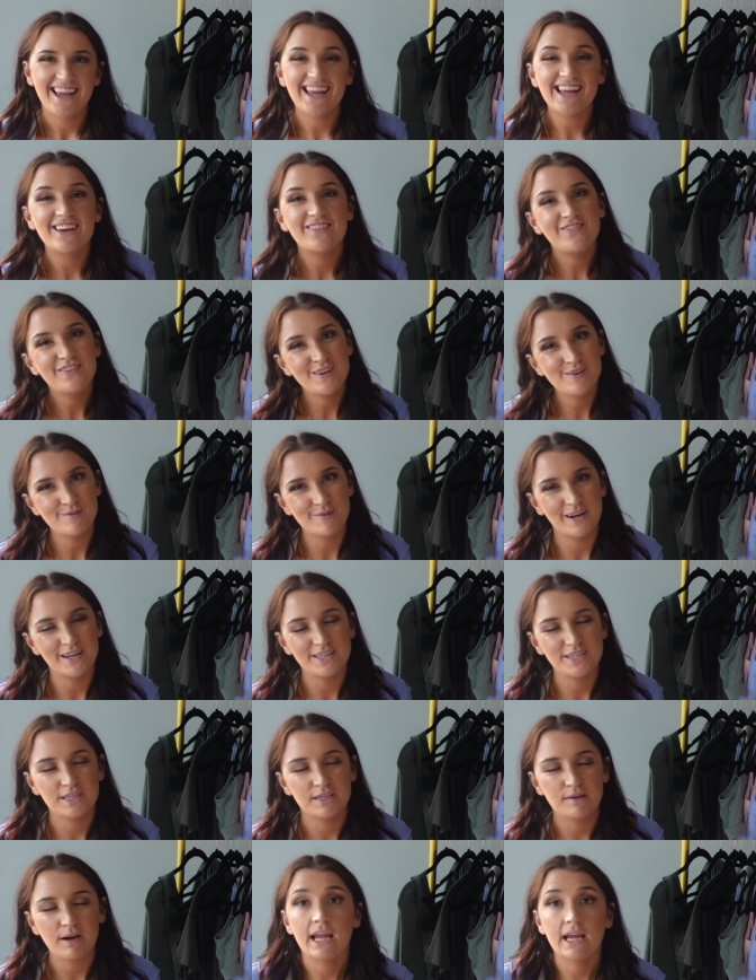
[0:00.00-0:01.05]
if you want
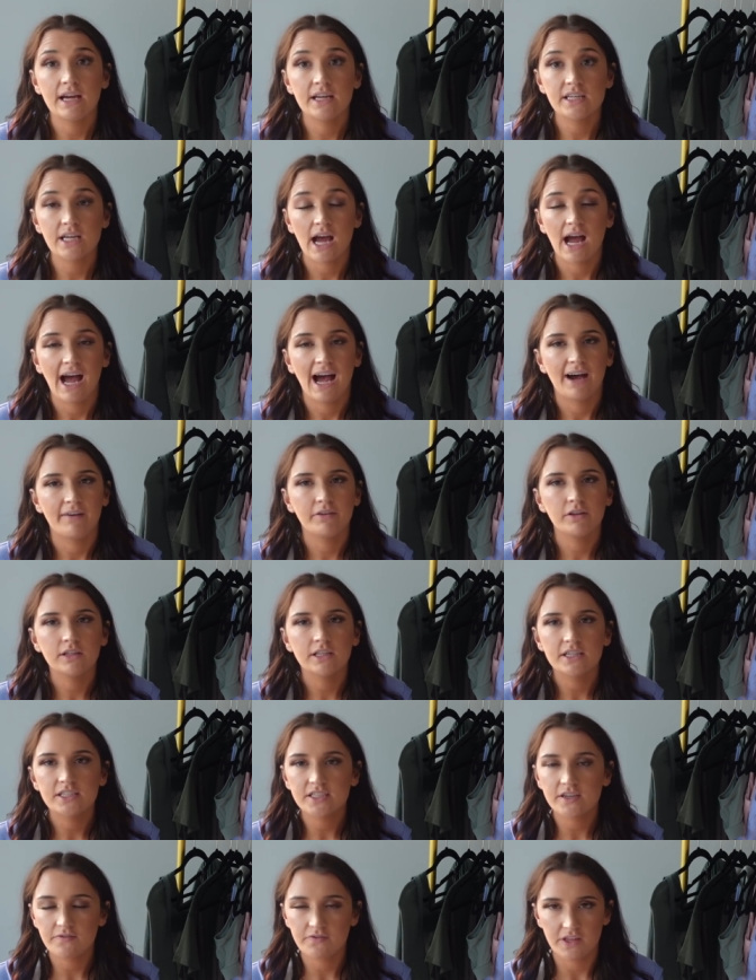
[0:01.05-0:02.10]
to, and have a
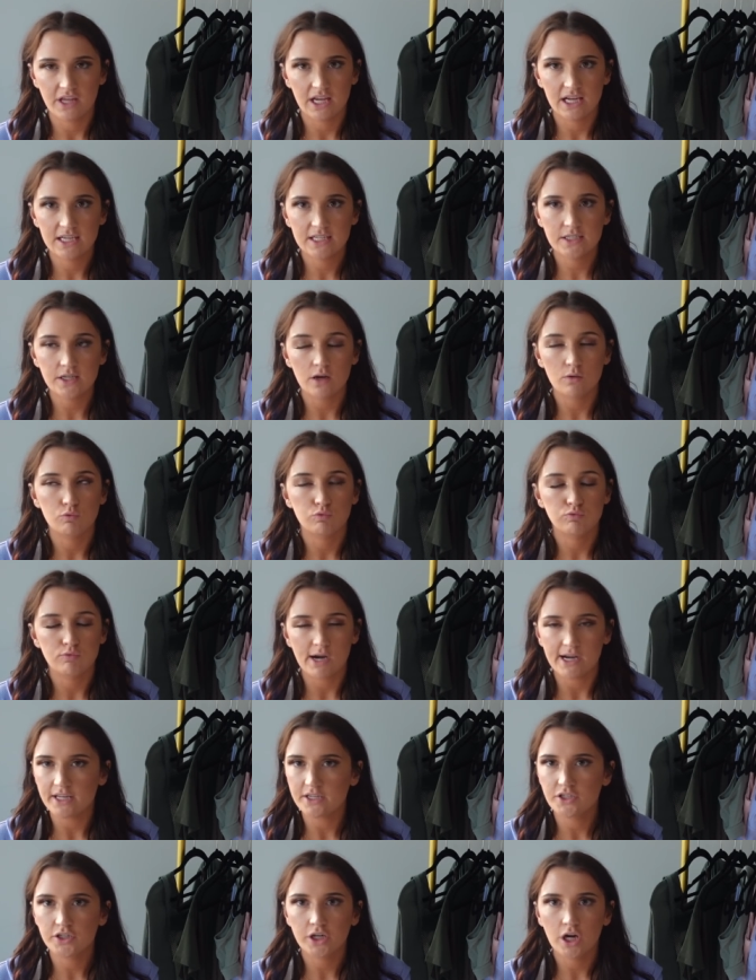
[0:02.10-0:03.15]
list of things
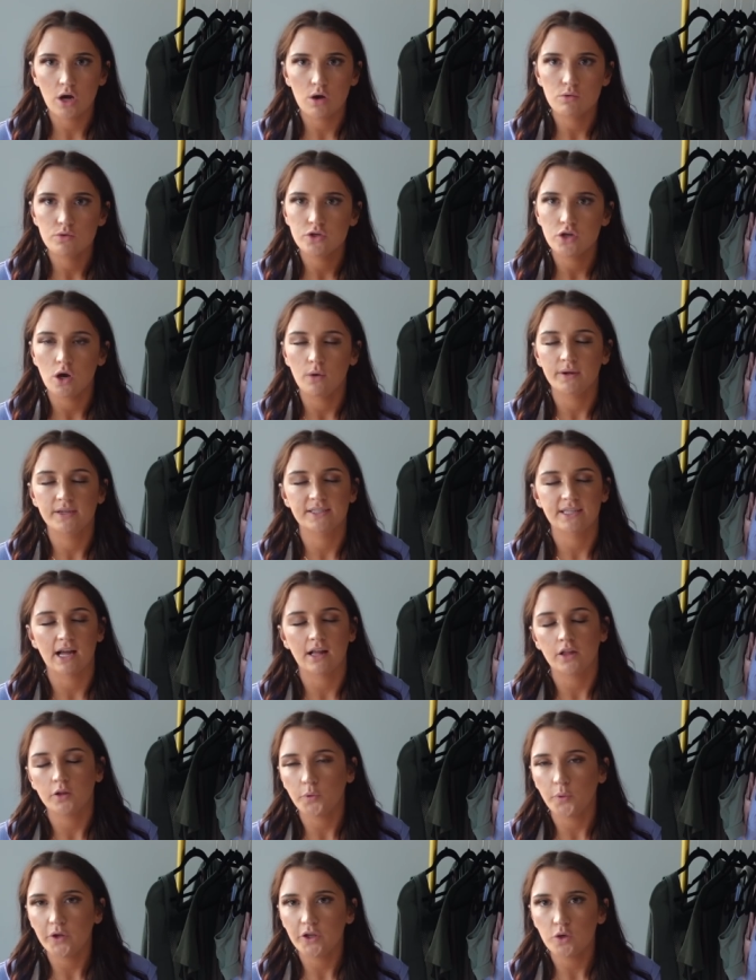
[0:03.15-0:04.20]
ready to go. Know
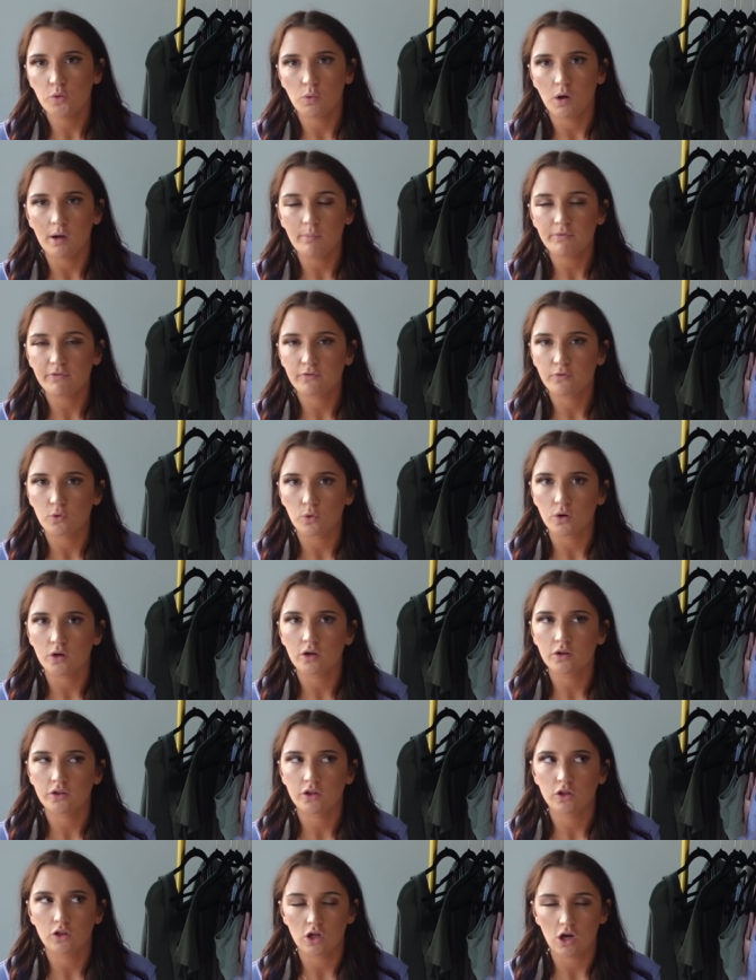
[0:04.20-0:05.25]
exactly what you want
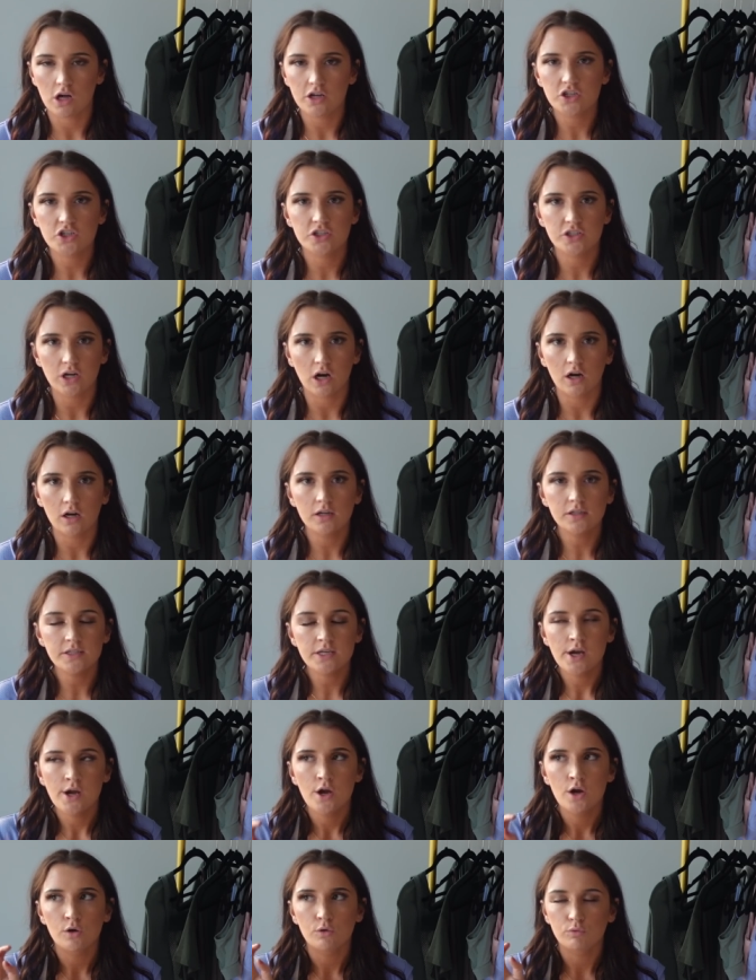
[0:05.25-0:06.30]
before the launch starts.
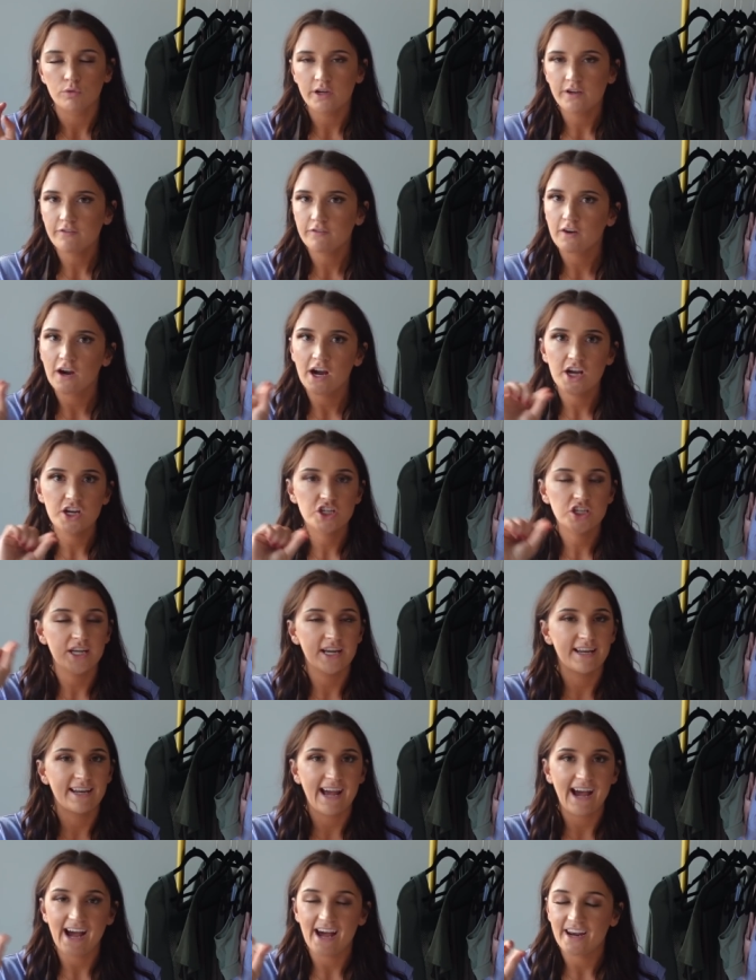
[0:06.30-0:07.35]
Refresh
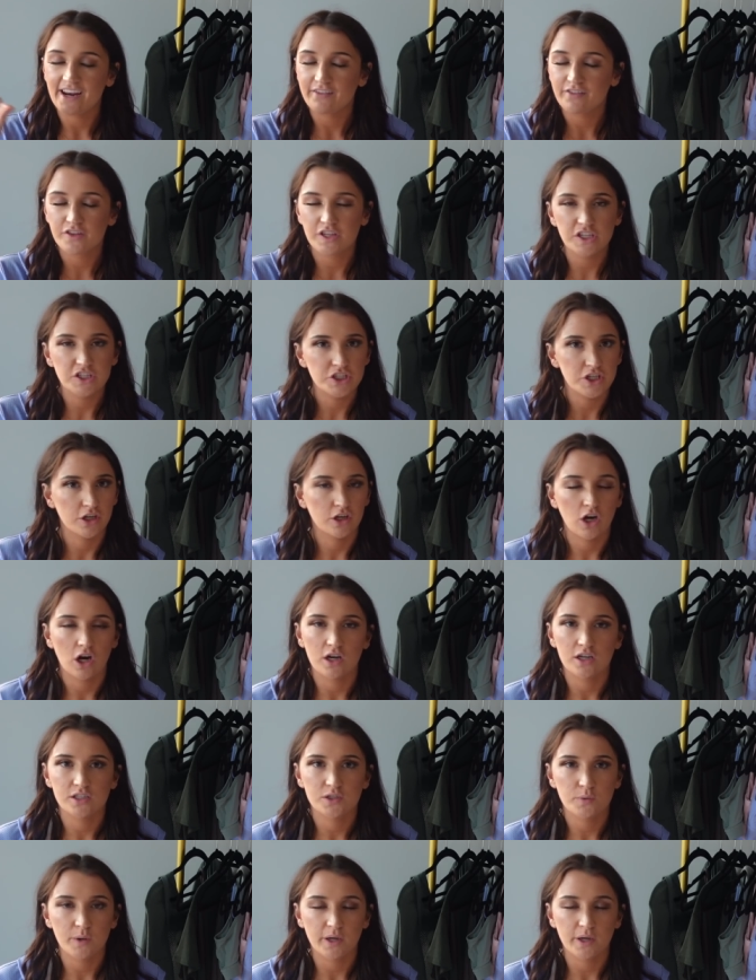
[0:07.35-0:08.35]
and add everything to your cart as